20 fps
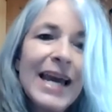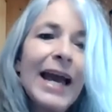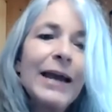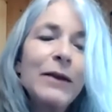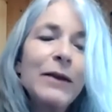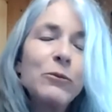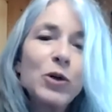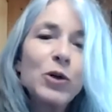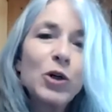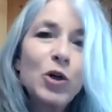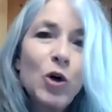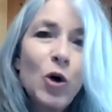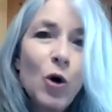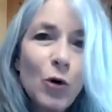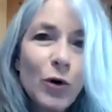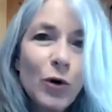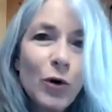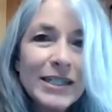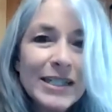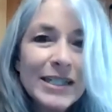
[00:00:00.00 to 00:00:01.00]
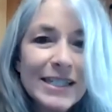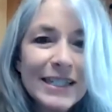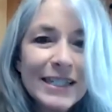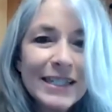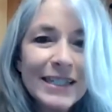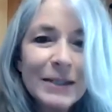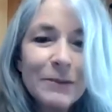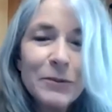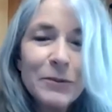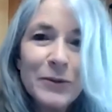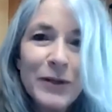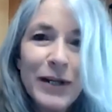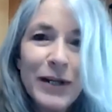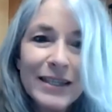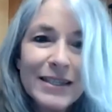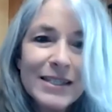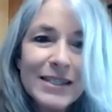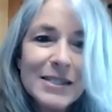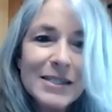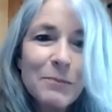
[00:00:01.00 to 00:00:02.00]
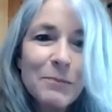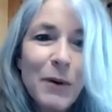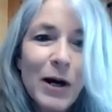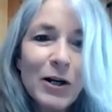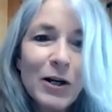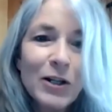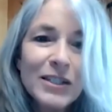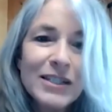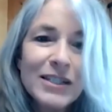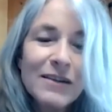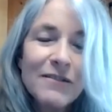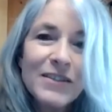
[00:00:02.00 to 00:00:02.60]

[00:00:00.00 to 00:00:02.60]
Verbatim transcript: and we're going to liberate the sparks